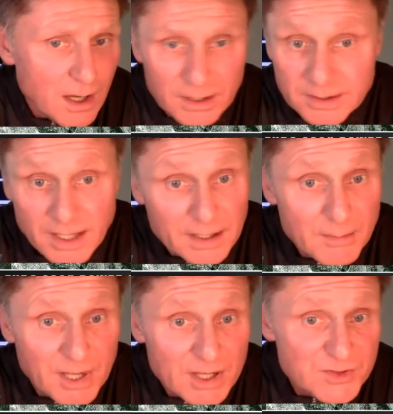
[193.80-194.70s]
In that
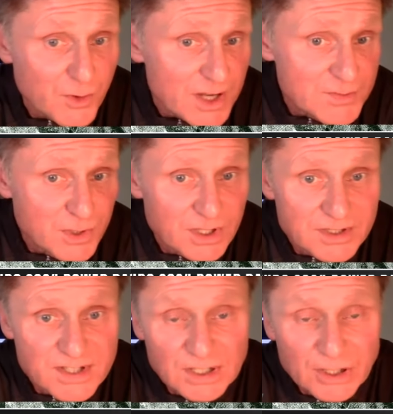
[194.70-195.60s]
game against France, we
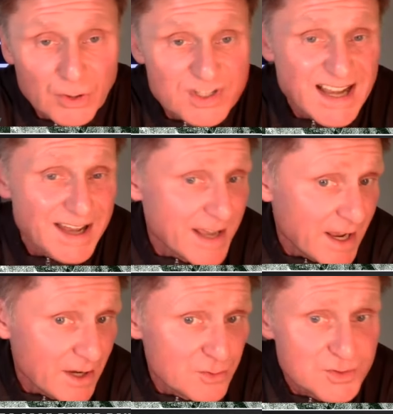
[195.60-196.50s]
didn't see Leroy
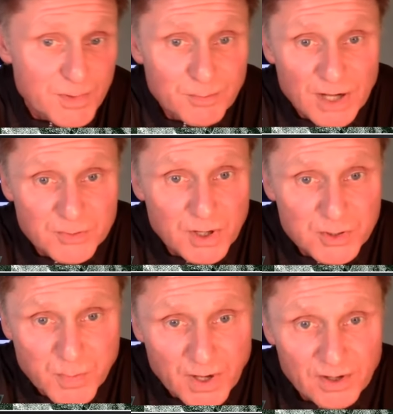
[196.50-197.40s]
Sané, who's been much,
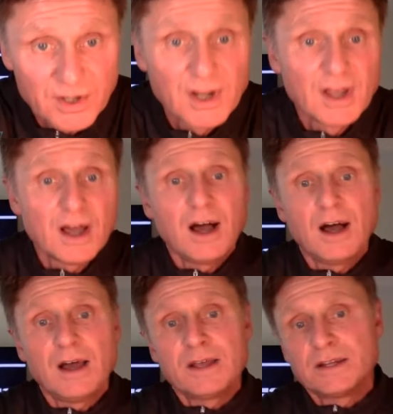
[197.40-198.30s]
much better
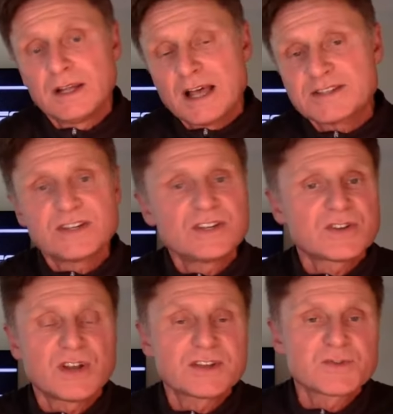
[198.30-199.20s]
in the last
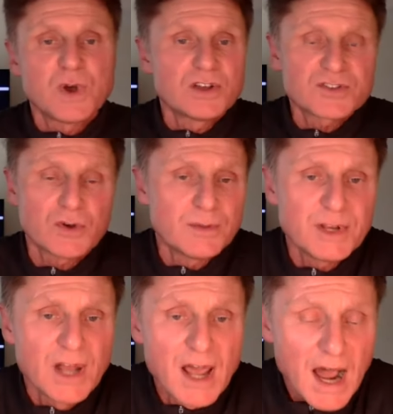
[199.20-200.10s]
season as well. So, I
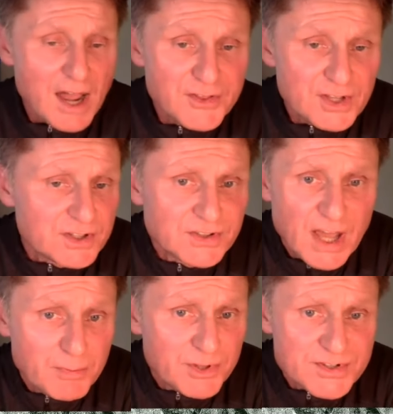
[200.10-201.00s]
mean, I think the
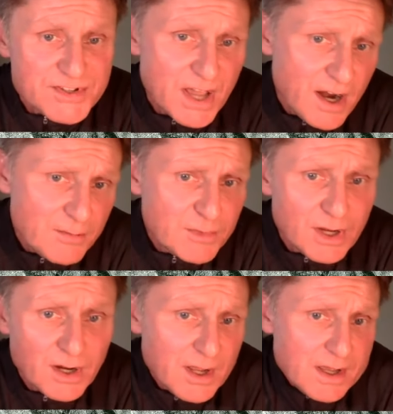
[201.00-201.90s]
depth is there.
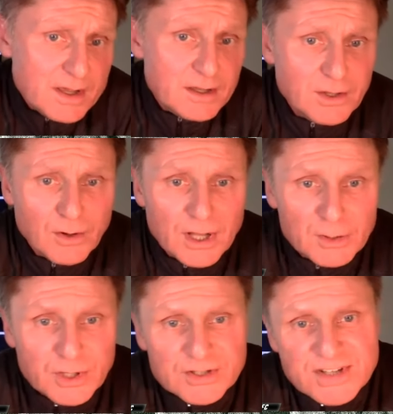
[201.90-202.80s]
You know, I
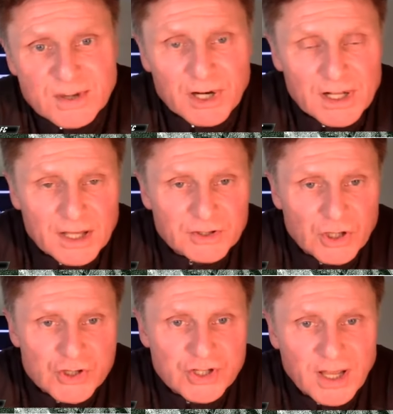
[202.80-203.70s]
look at somebody like
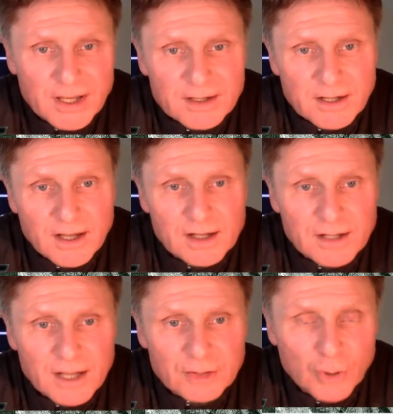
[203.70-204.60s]
Ter Stegen
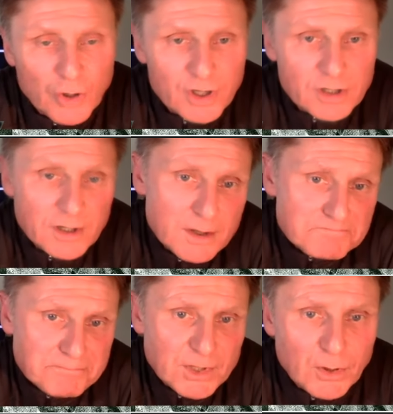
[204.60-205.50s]
and Neuer.
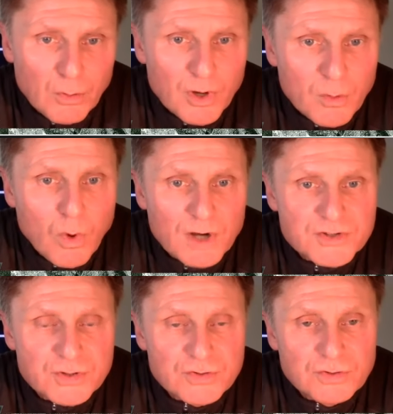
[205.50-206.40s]
You know, what a
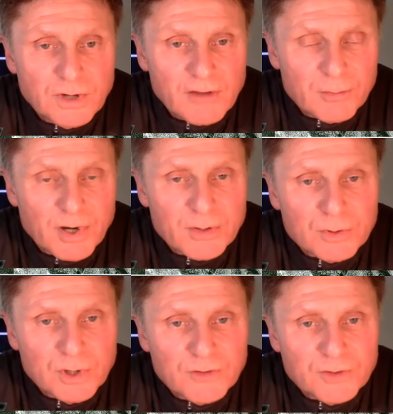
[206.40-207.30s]
1-2. Everybody
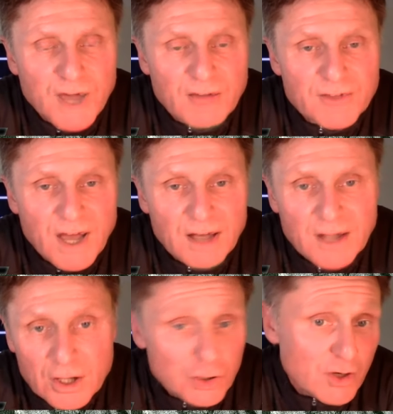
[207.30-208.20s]
would love to have that.
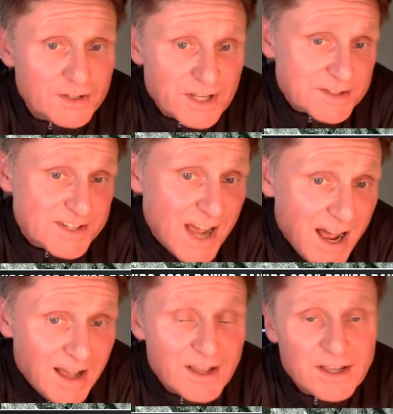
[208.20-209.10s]
Jonathan
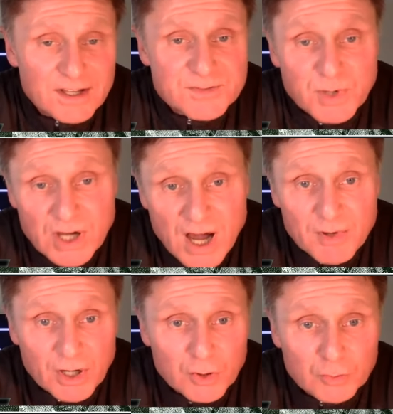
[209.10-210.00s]
Tah is
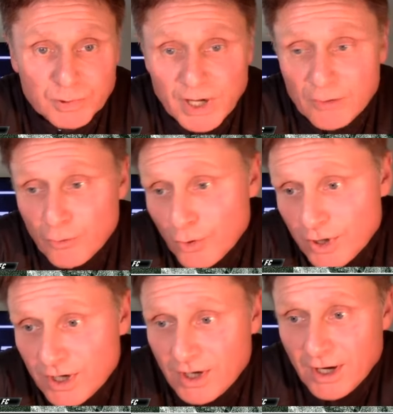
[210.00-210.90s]
becoming a good player.
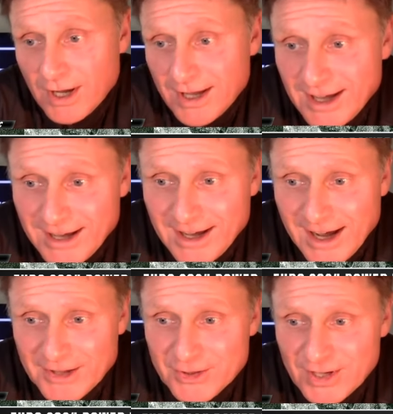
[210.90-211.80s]
Rüdiger,
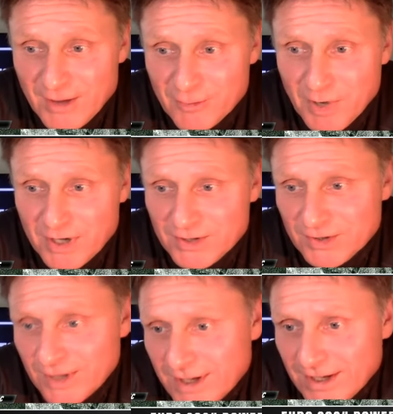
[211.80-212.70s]
I think everybody,
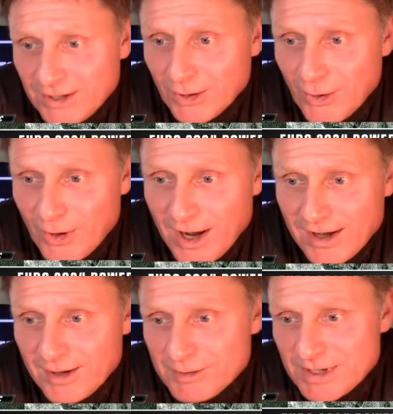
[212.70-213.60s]
you know,
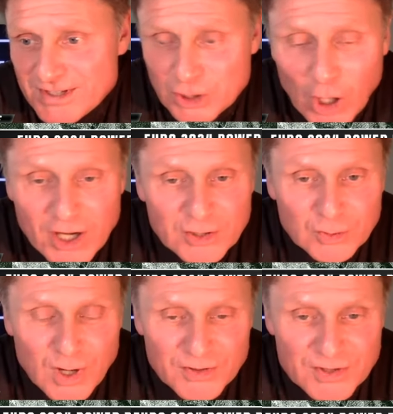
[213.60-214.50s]
starting
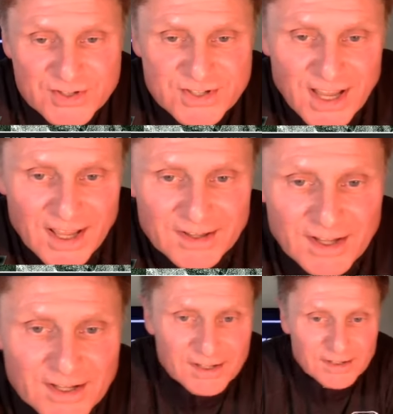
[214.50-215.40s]
to understand
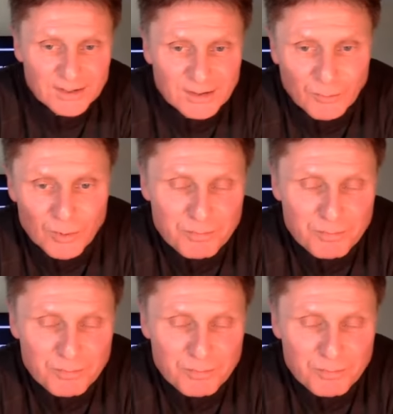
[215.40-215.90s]
that what